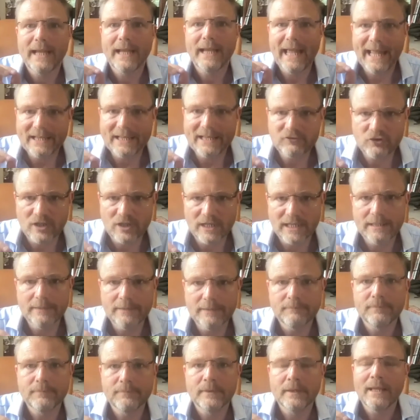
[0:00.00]
edgy
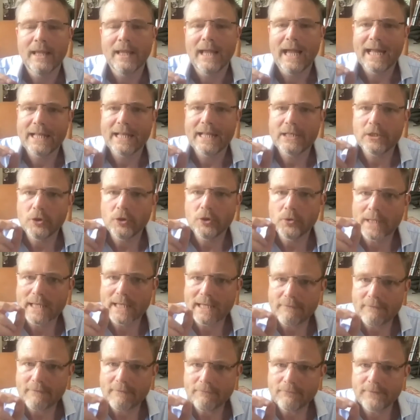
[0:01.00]
and you
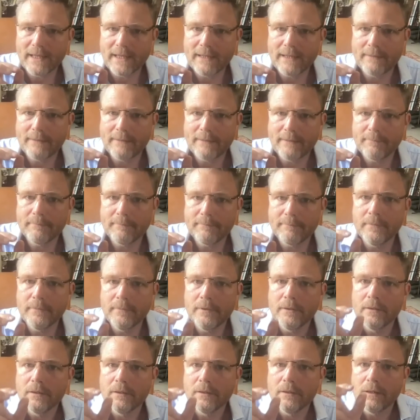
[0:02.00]
give them
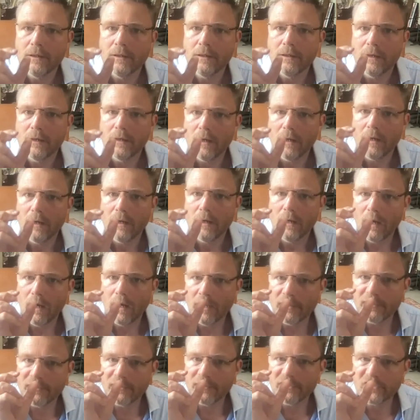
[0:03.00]
a single
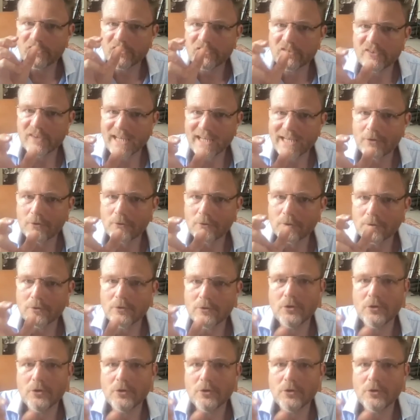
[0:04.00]
new metaphor